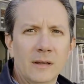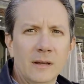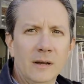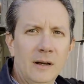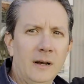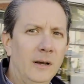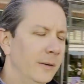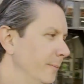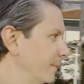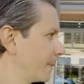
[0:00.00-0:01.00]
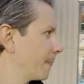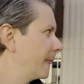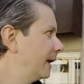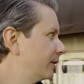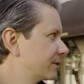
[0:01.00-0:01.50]

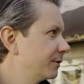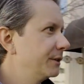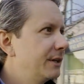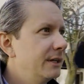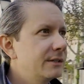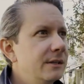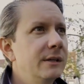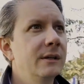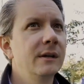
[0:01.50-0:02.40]
That looks really tasty.